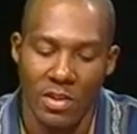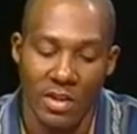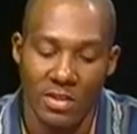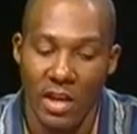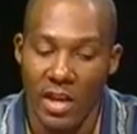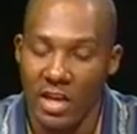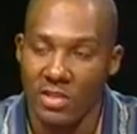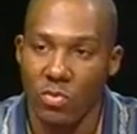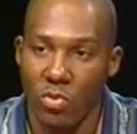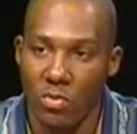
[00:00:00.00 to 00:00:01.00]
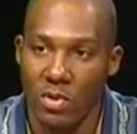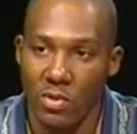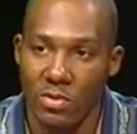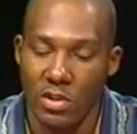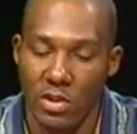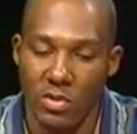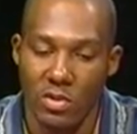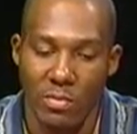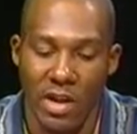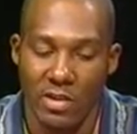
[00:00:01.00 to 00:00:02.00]
things I asked for when I was little
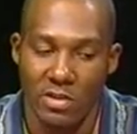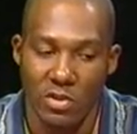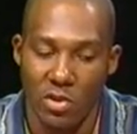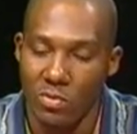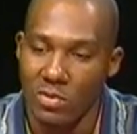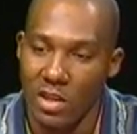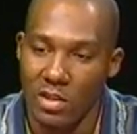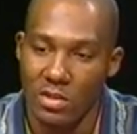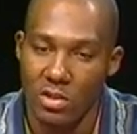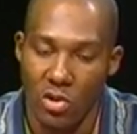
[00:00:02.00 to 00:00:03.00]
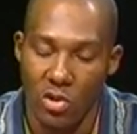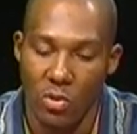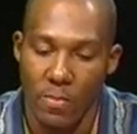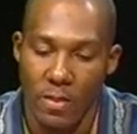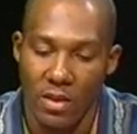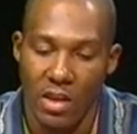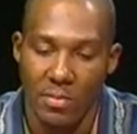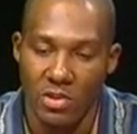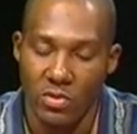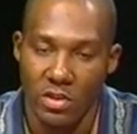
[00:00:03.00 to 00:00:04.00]
was microscope, telescope,
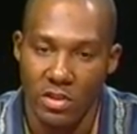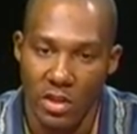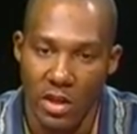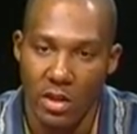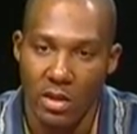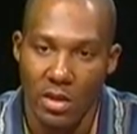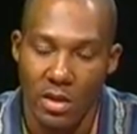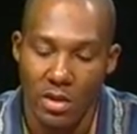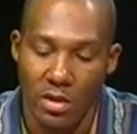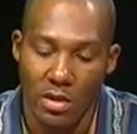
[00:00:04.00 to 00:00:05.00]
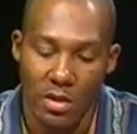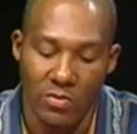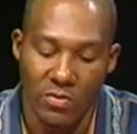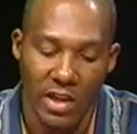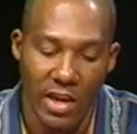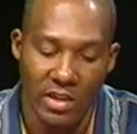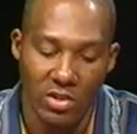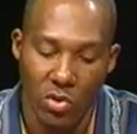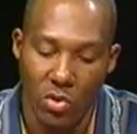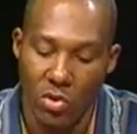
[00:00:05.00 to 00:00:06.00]
chemistry set,
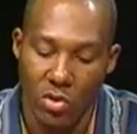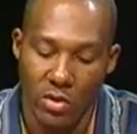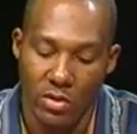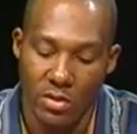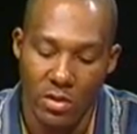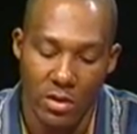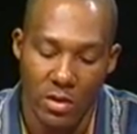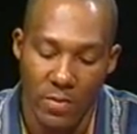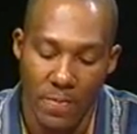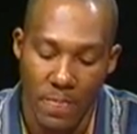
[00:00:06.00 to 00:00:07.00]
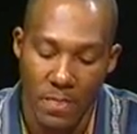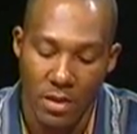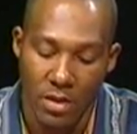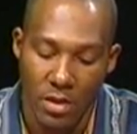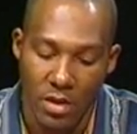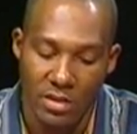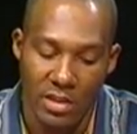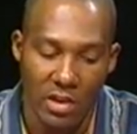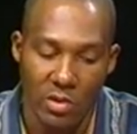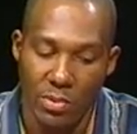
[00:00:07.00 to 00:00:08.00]
flashcards,
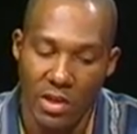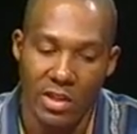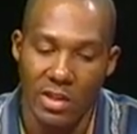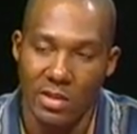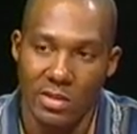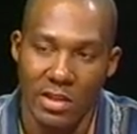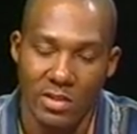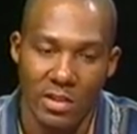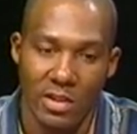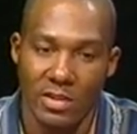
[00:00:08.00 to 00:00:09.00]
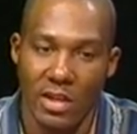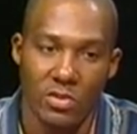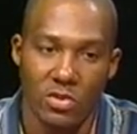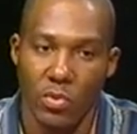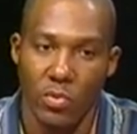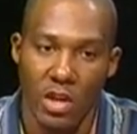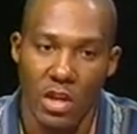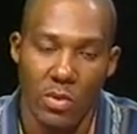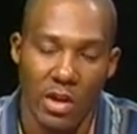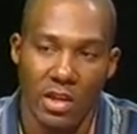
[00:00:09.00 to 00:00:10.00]
encyclopedias. That's things I used to
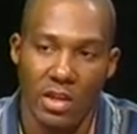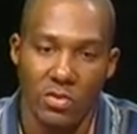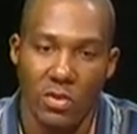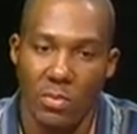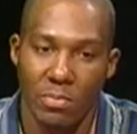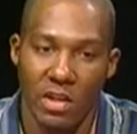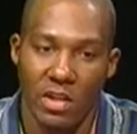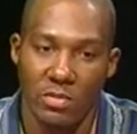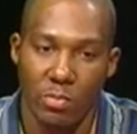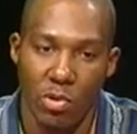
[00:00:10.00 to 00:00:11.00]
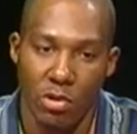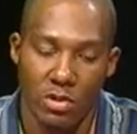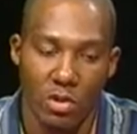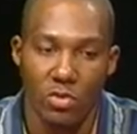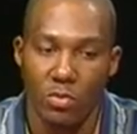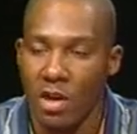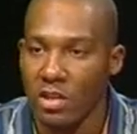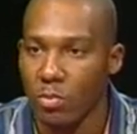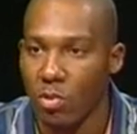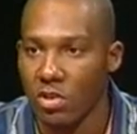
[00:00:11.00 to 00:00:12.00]
read while kids were out playing sports. Those were my
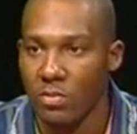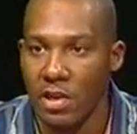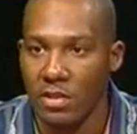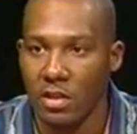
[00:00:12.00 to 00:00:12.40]
sports, basically.